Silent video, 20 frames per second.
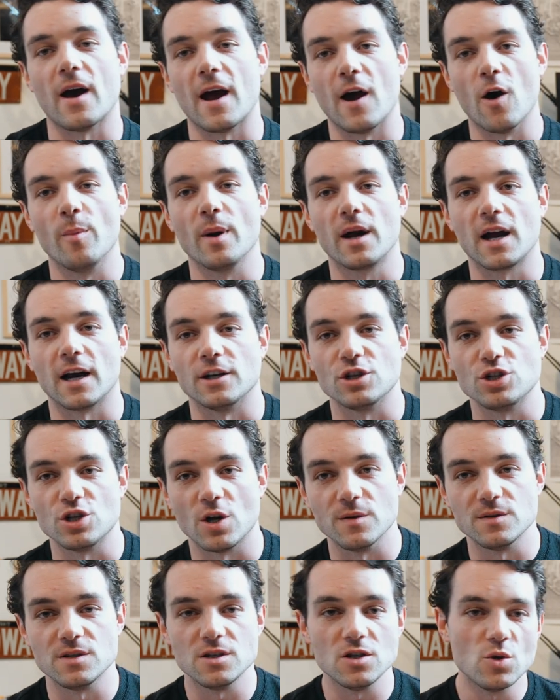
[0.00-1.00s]
I hope it kind of
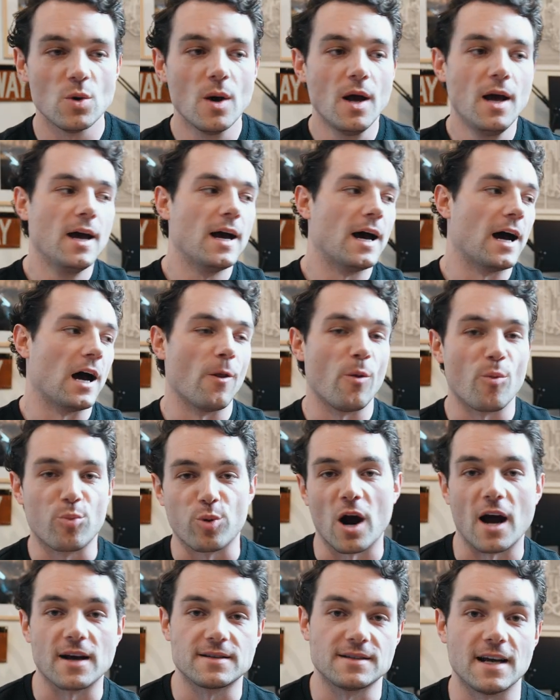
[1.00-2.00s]
shows you uh, the
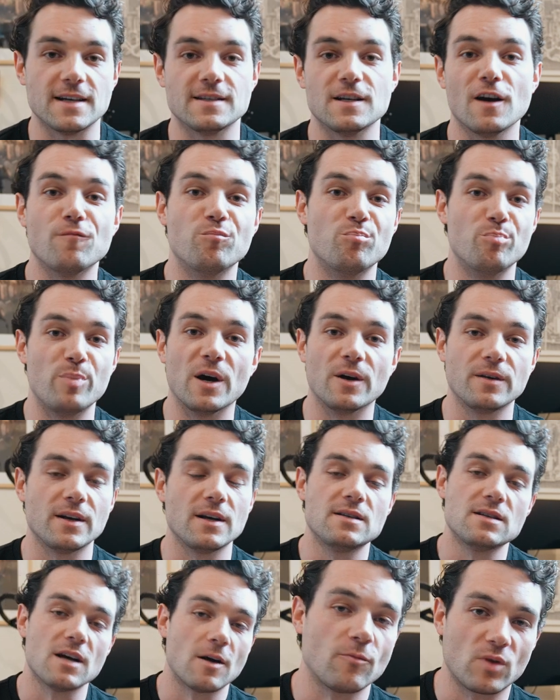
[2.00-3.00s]
process of
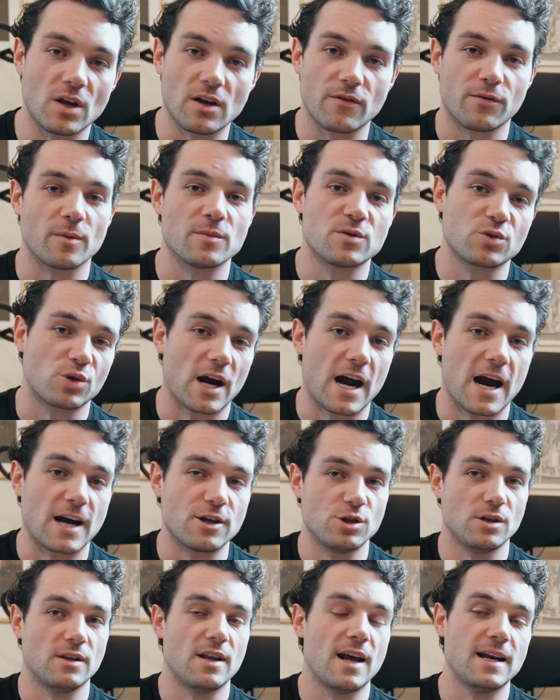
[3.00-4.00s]
building something from
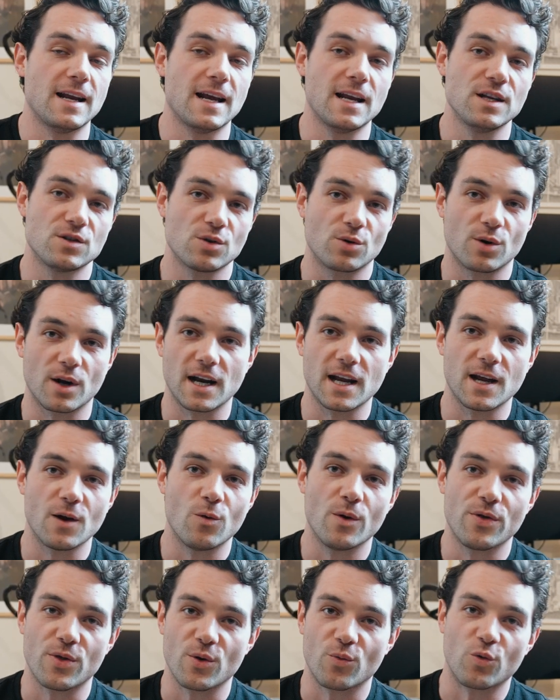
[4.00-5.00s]
scratch and then integrating it
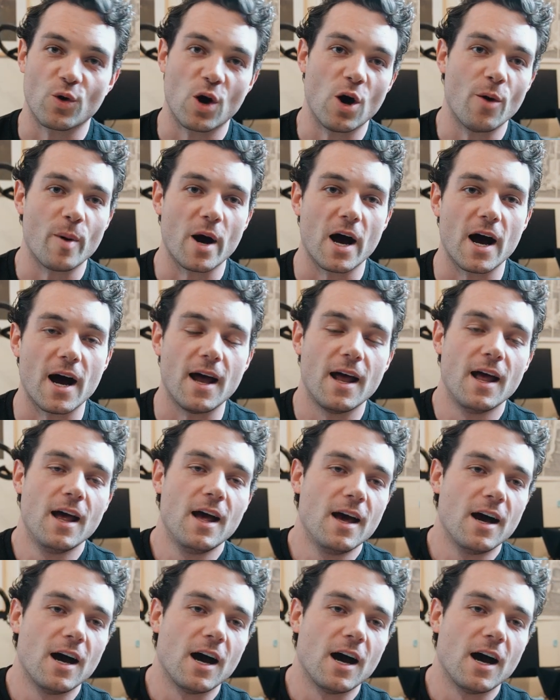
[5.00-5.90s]
with the robot.